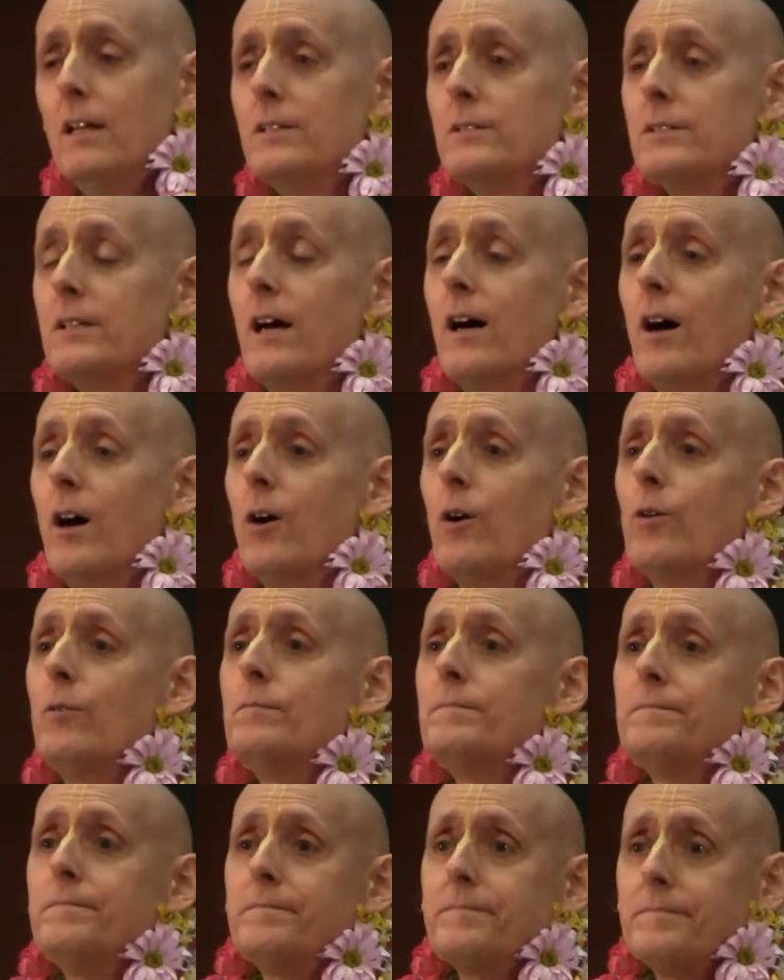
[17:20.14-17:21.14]

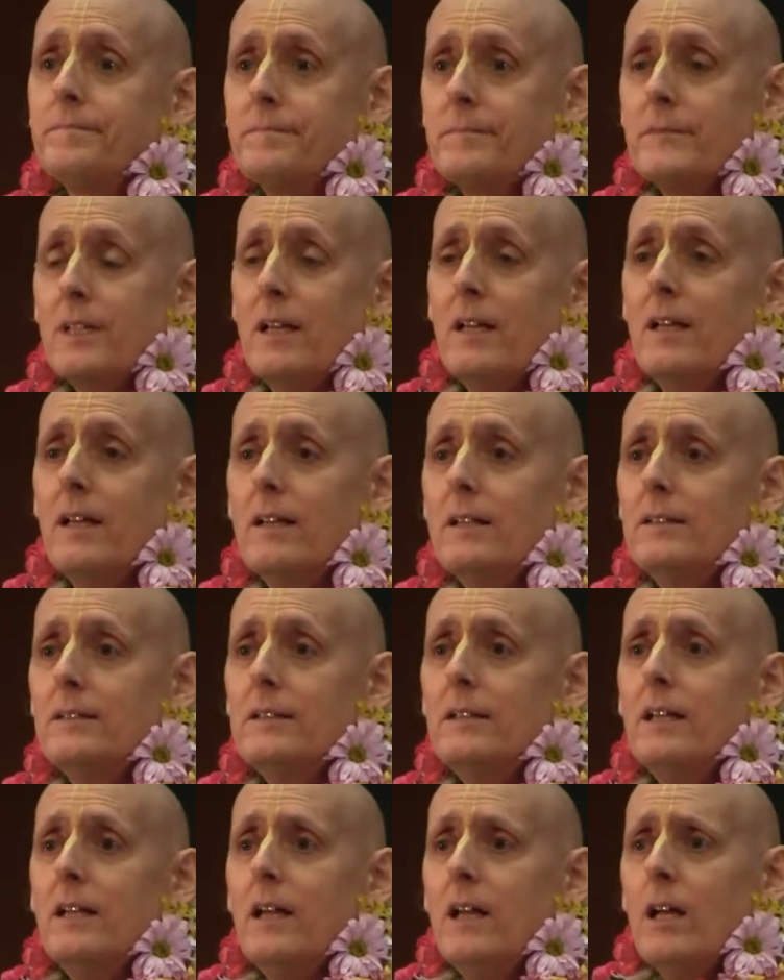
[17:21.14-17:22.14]
So,
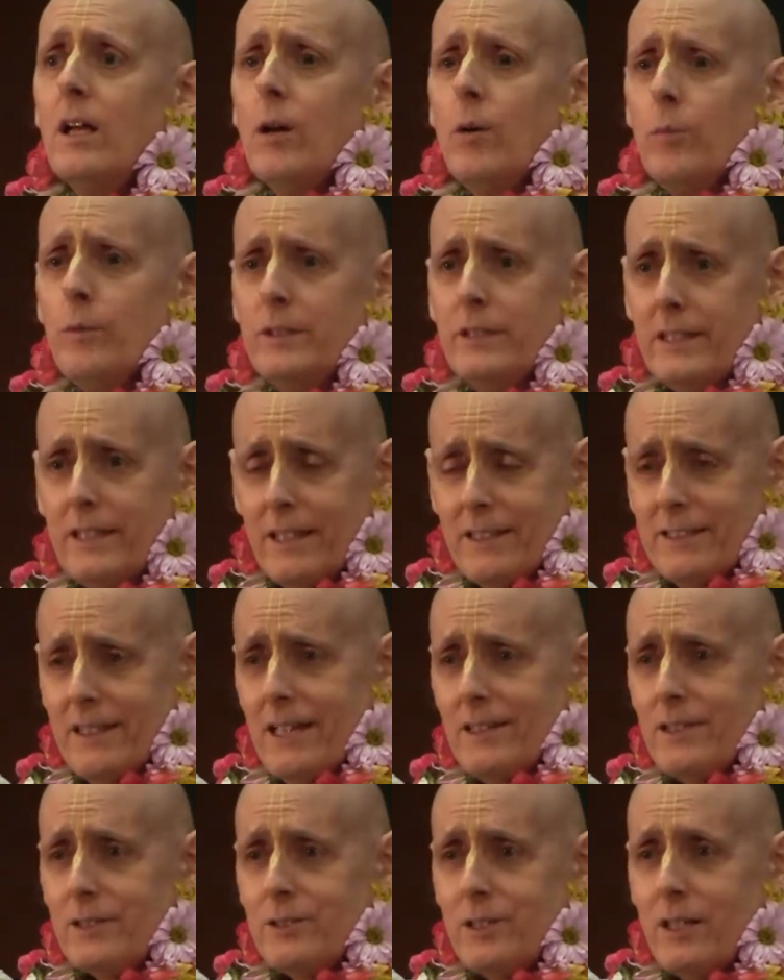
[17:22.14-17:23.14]
when you get
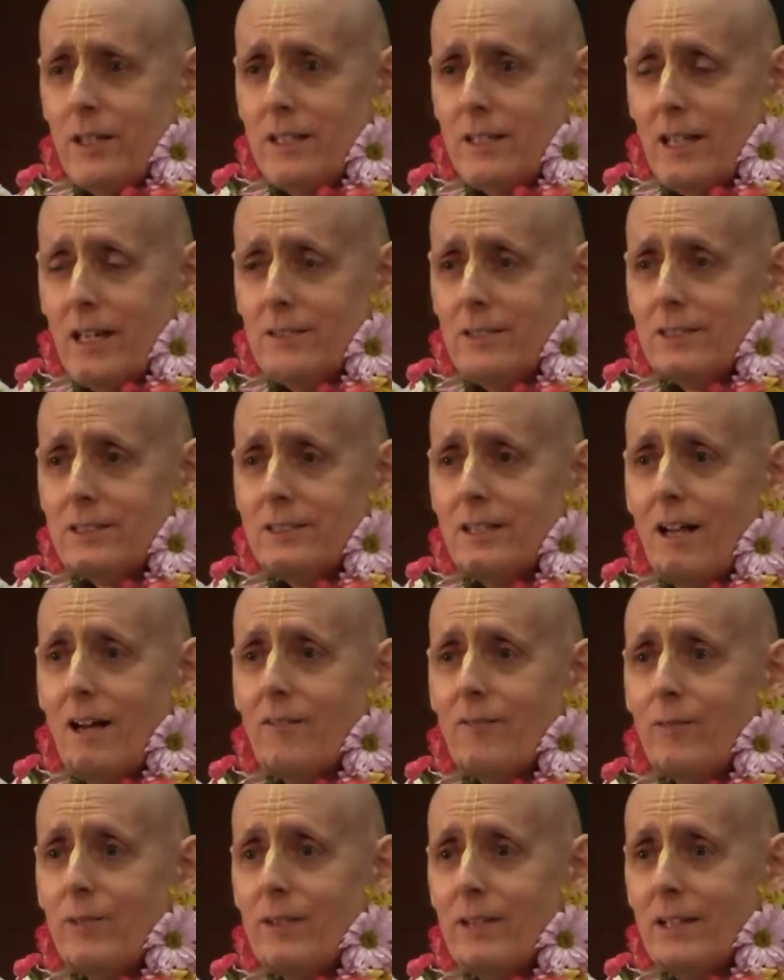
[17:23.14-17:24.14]
down to turning out the
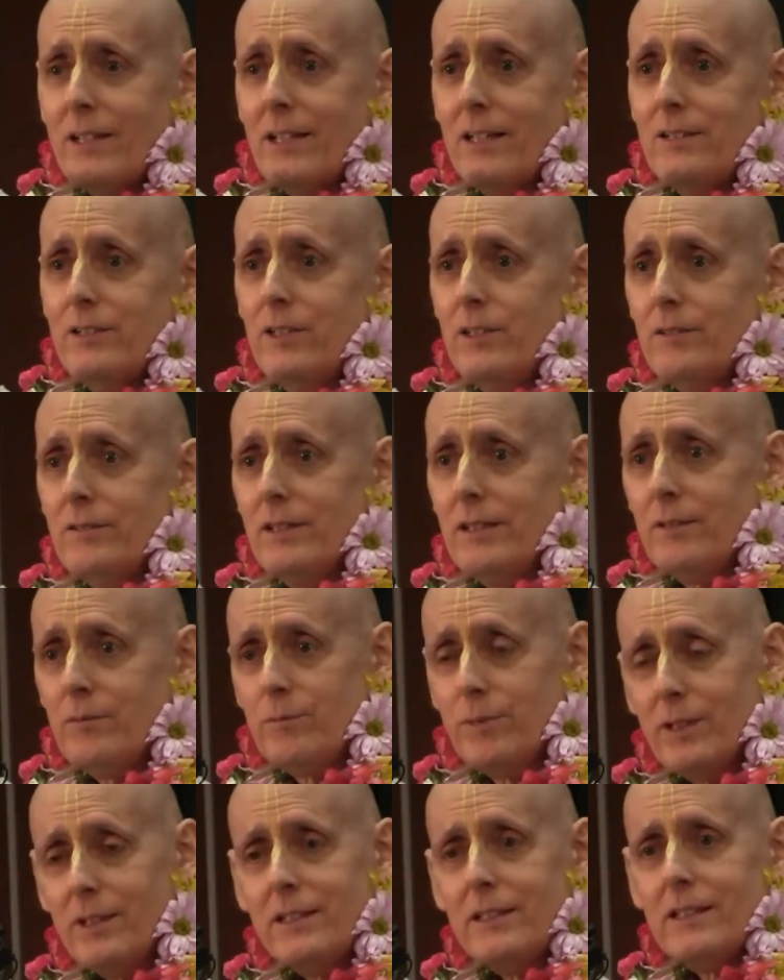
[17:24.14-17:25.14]
self within,
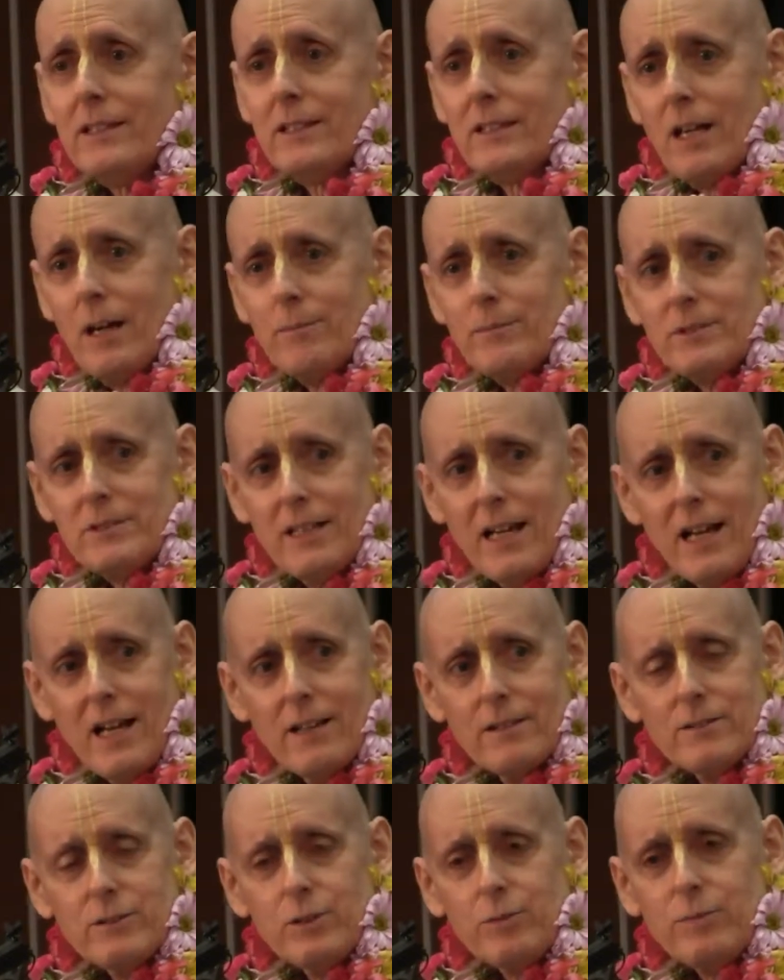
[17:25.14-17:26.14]
it really comes
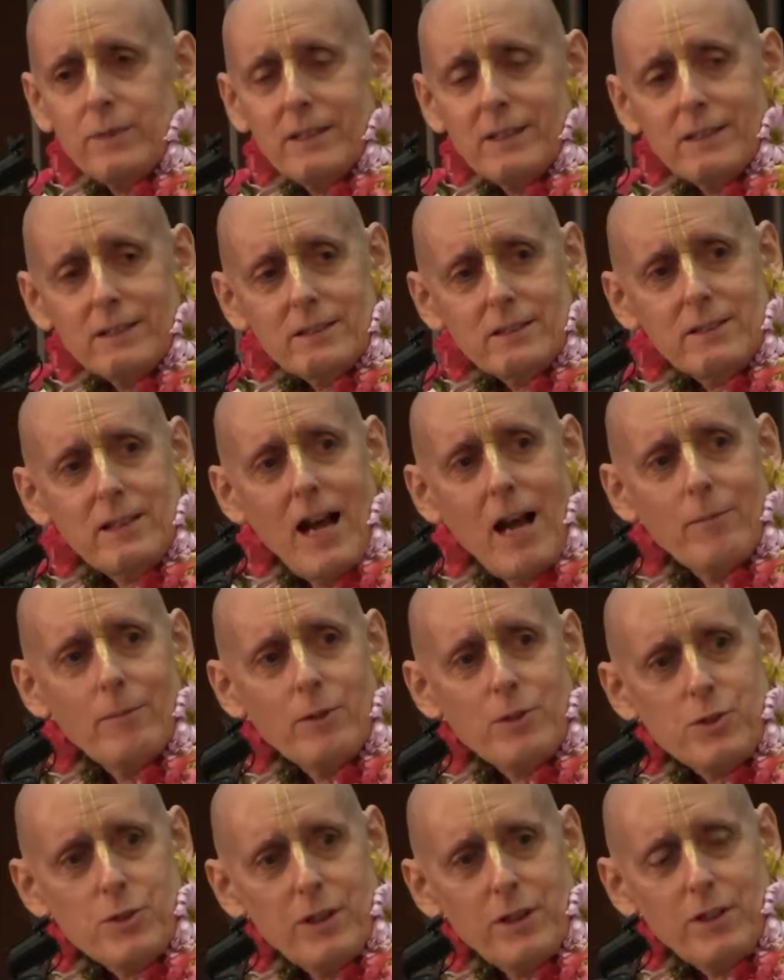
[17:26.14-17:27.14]
down to
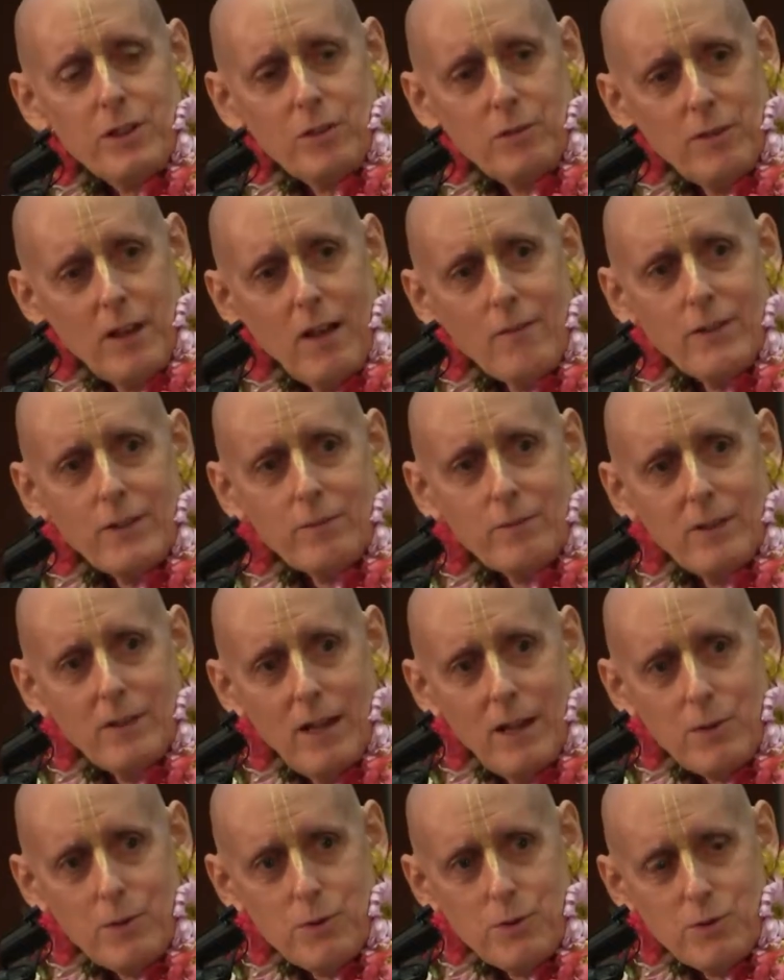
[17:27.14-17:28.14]
re-establishing your loving
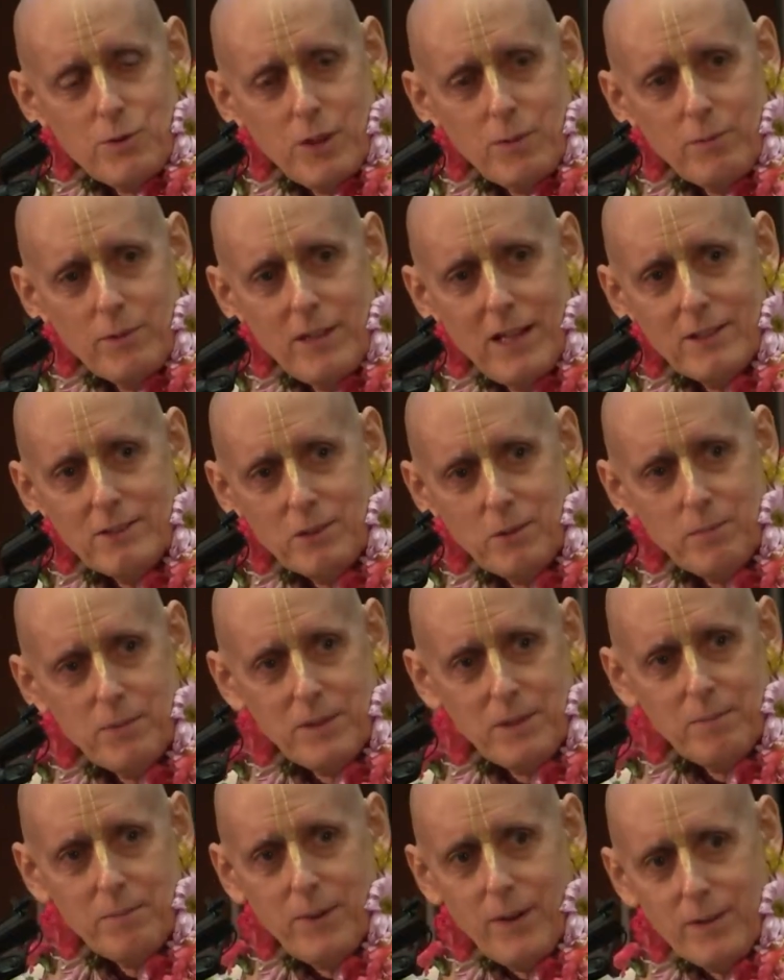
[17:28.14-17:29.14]
relationship with that
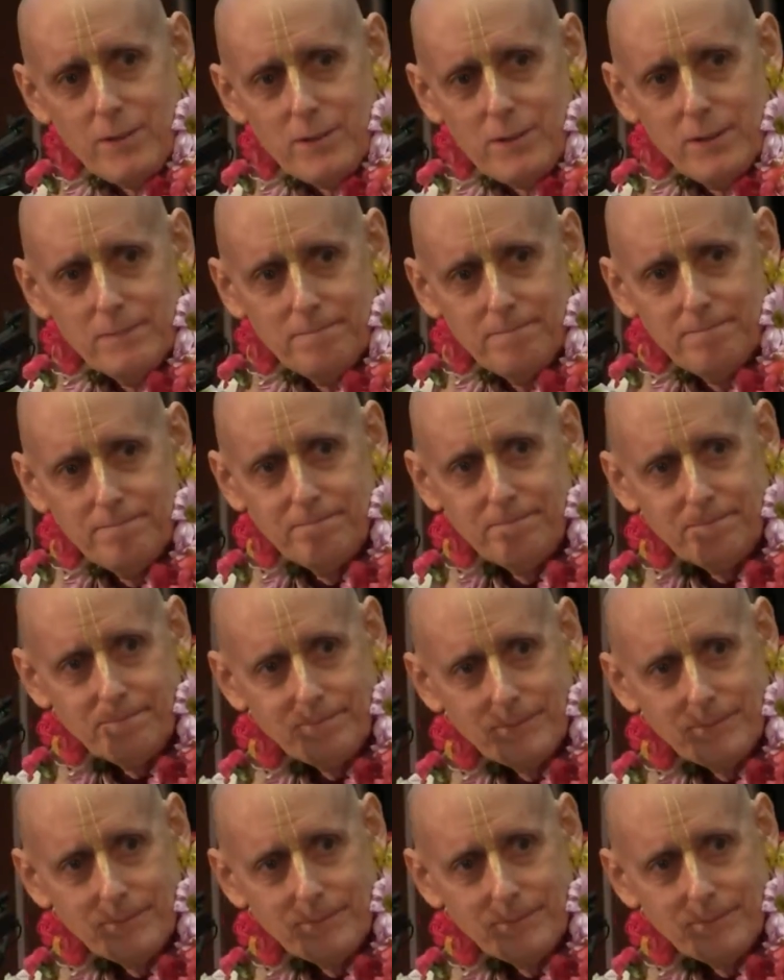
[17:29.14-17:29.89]
Supreme Person.